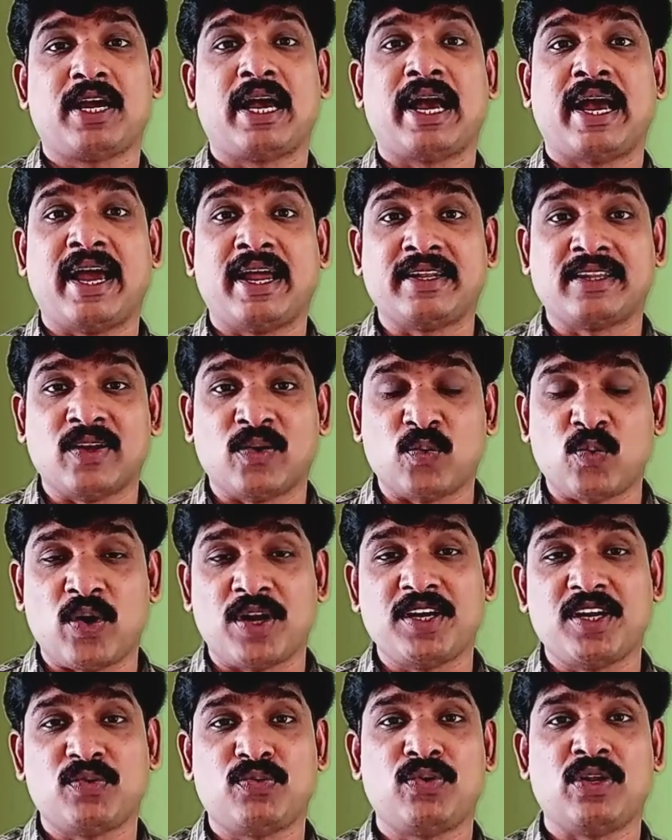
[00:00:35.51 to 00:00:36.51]
and the
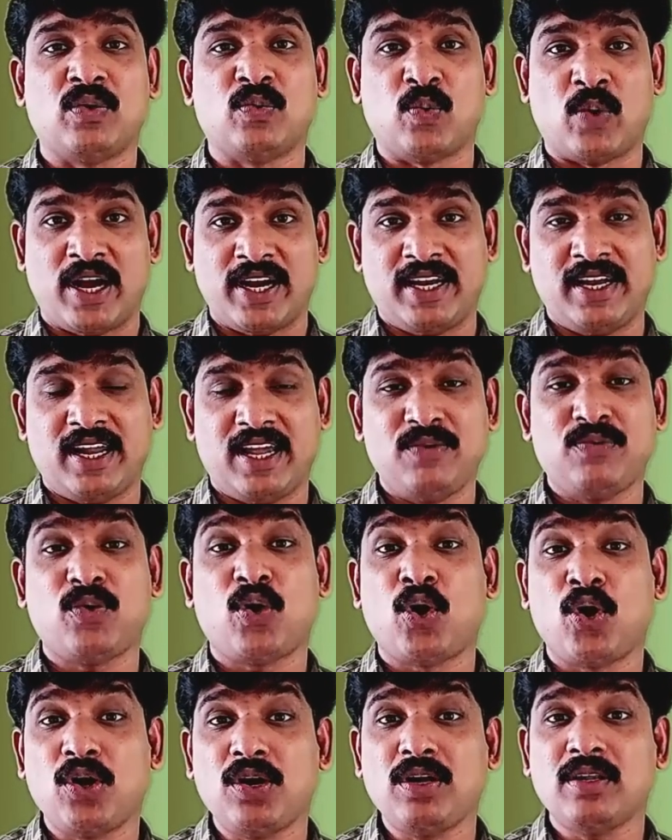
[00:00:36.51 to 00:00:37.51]
wonderful wildlife
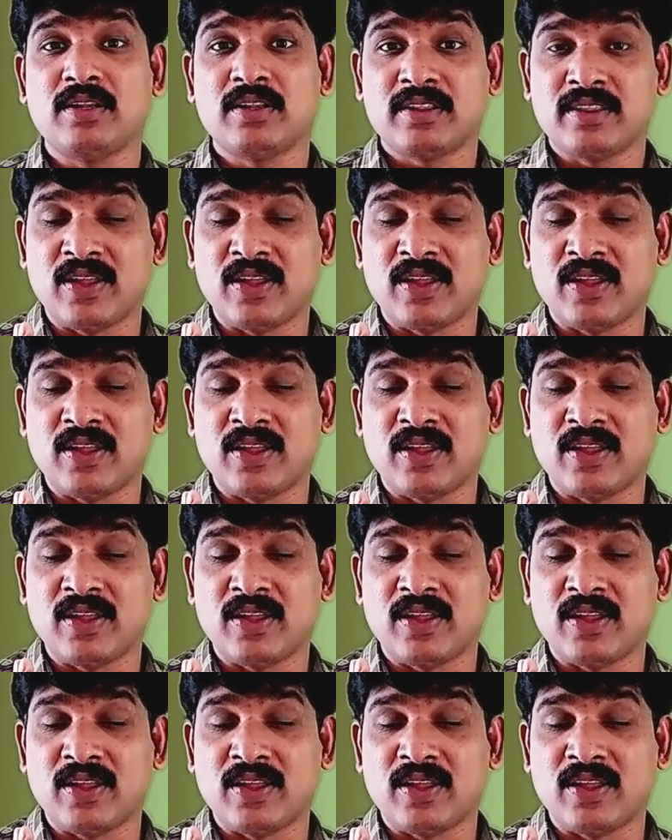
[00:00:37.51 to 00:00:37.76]
or